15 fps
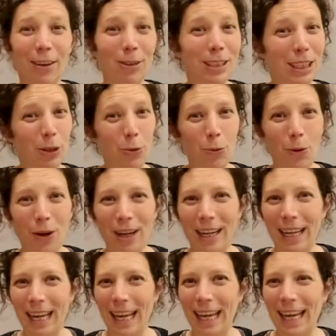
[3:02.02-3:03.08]
I was still
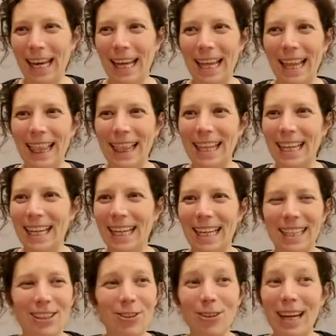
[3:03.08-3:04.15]
working and
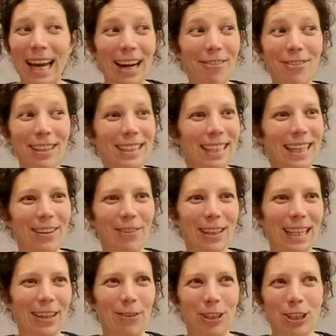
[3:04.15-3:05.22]
doing everything
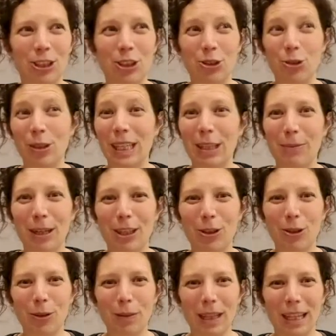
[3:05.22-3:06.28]
what I was doing in my
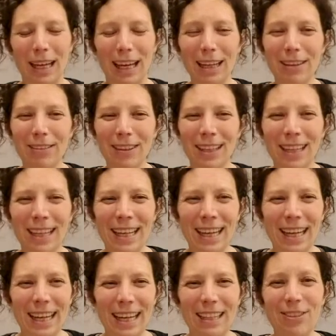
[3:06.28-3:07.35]
normal life,
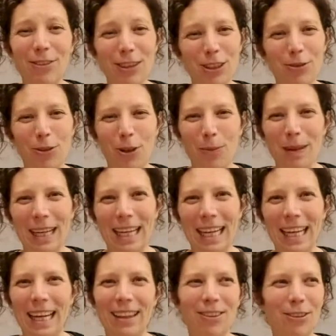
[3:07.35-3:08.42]
and transforming
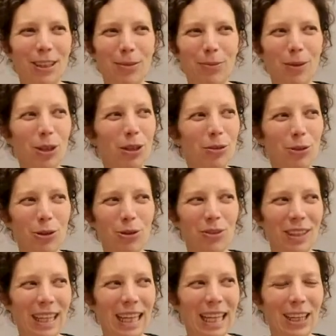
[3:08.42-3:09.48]
again to that beautiful
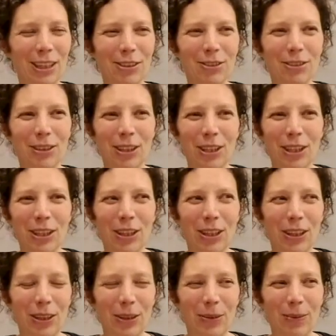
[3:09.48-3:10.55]
feeling of
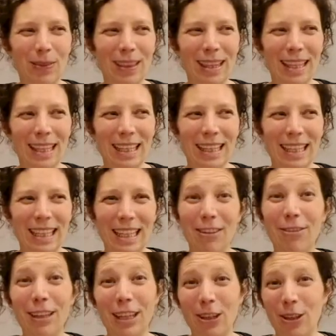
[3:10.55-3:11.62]

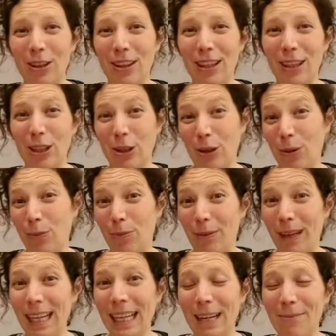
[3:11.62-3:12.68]
living on
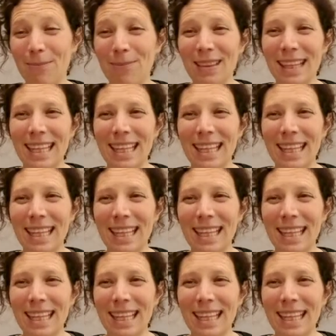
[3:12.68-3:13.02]
prana.